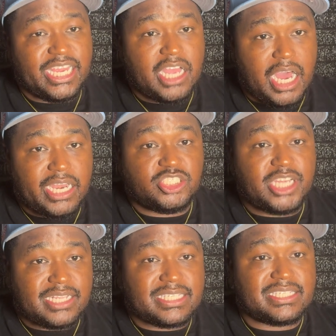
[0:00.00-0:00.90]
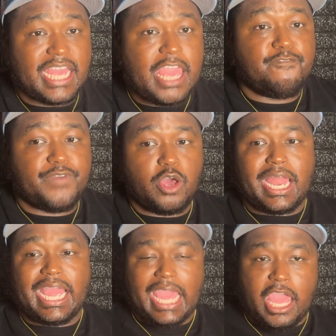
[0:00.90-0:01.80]
Gardner-Johnson said? He felt
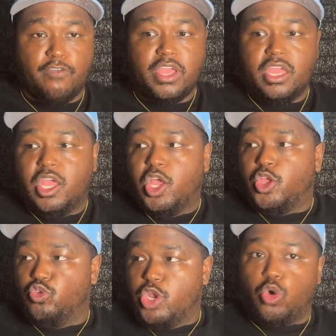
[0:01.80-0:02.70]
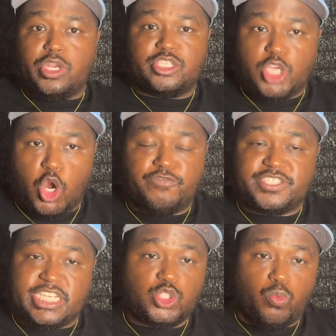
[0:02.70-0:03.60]
like if, the turf
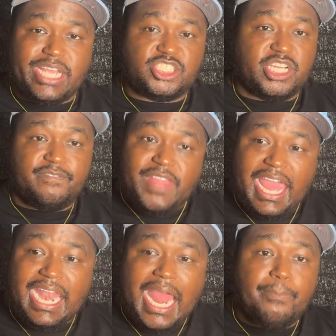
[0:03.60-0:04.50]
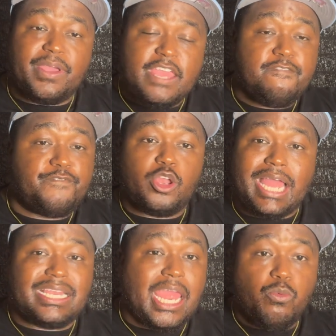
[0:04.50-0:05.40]
situation, if that hadn't happened, he felt
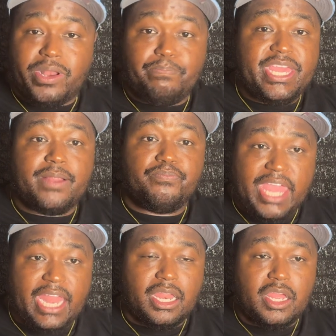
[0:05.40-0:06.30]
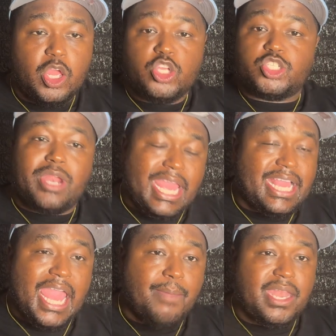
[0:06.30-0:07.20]
like they would have beat them then. So they
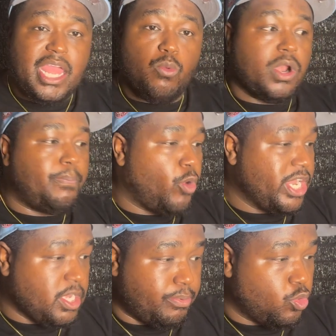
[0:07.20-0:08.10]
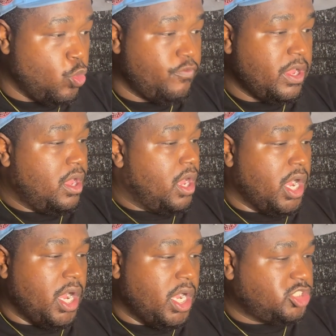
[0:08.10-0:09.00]
came in there with a point to prove.
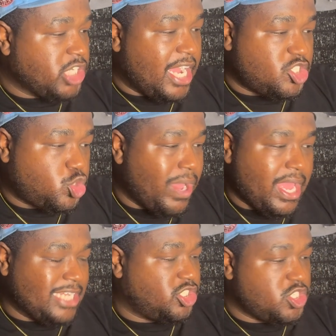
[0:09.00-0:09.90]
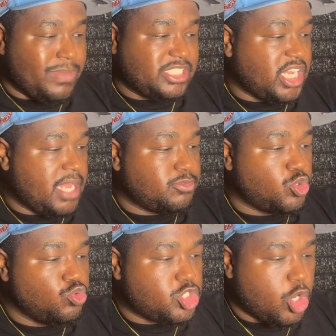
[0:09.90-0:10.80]
Josh Sweat, I just mentioned him,
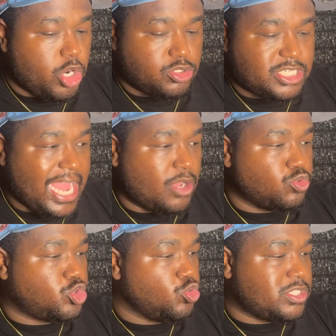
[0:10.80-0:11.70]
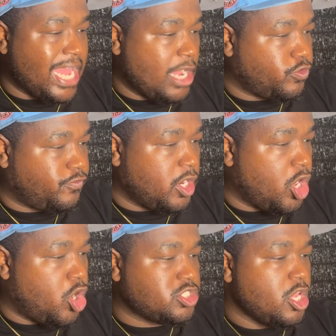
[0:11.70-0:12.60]
2 solo tackles, 2 tackles for
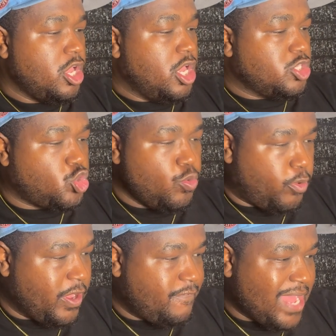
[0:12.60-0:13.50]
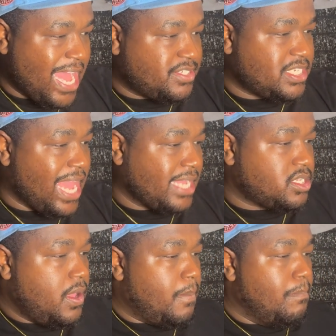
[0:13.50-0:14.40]
loss, 2.5 sacks.
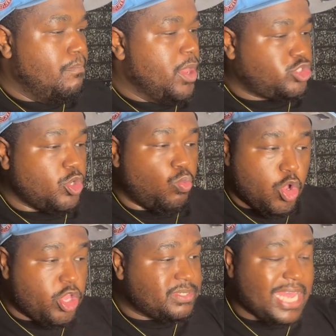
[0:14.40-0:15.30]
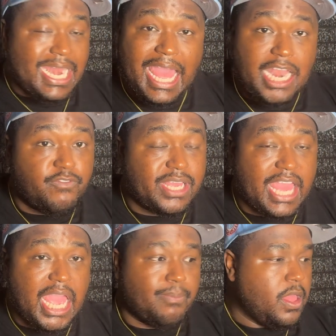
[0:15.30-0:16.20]
Milton Williams had a hell of a
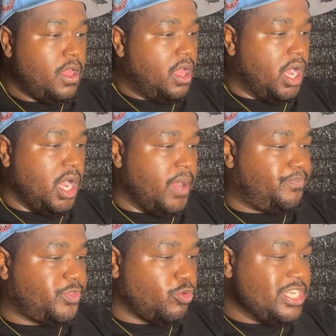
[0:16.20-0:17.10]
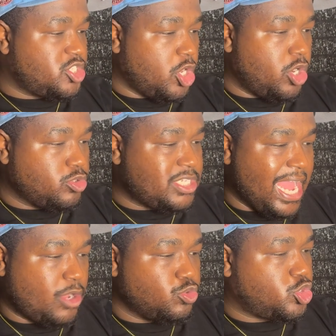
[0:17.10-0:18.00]
game. 3 solo
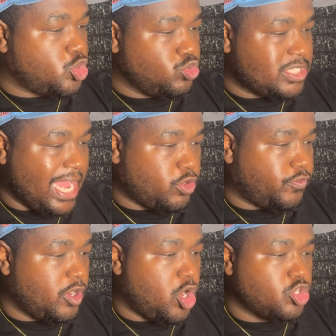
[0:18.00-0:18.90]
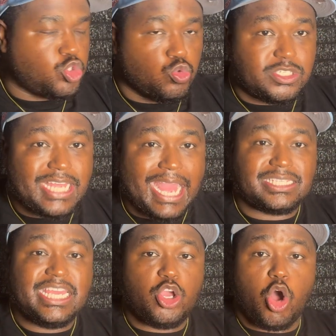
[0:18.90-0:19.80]
tackles, 2 tackles for loss, 2 sacks.
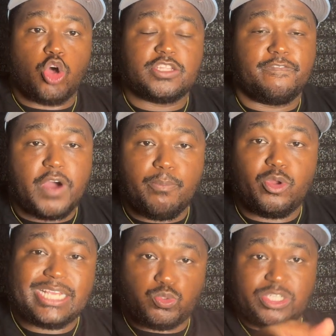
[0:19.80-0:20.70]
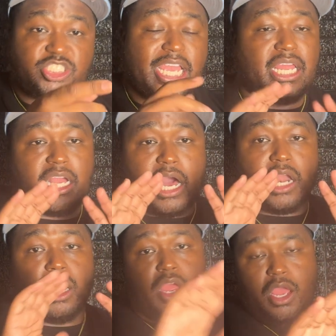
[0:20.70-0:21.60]
He caused the fumble. That's when Jalen
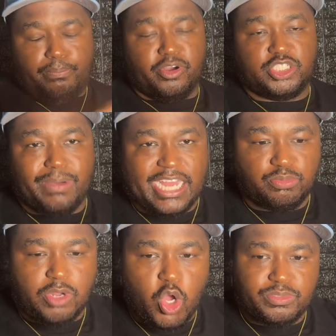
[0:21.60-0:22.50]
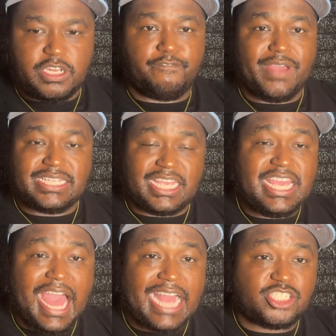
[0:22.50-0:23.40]
Carter pushed Patrick Mahomes in the face, and he
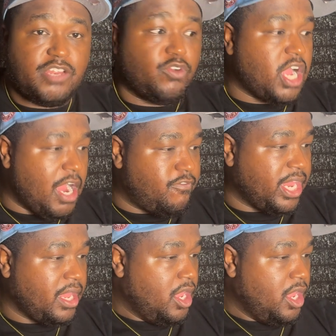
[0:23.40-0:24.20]
actually recovered it.